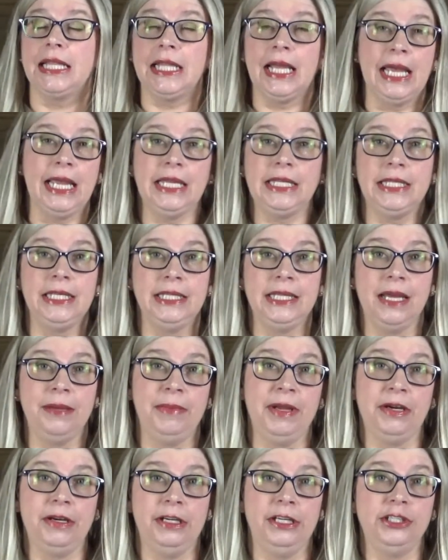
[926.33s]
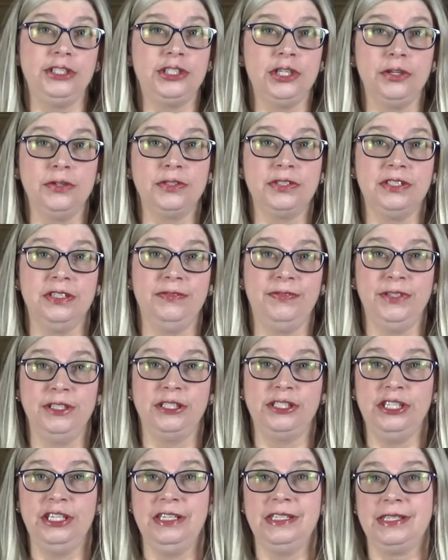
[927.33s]
likely that Mary and Joseph
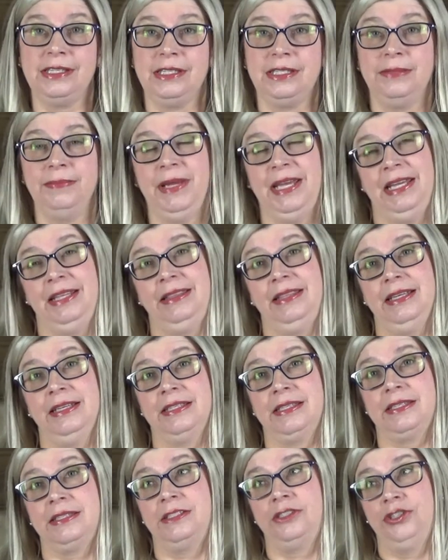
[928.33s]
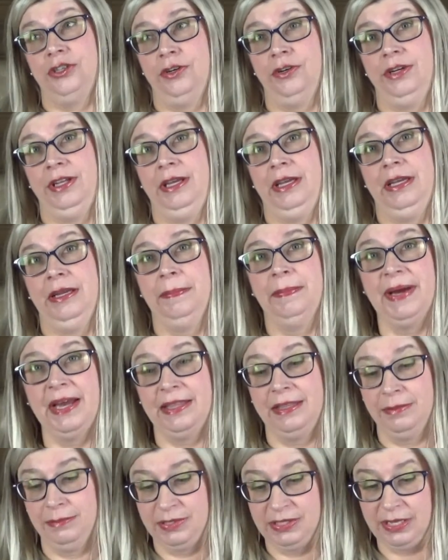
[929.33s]
and Jesus made this journey
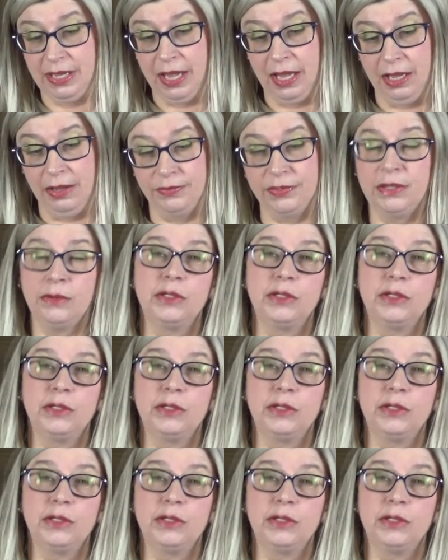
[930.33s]
by themselves.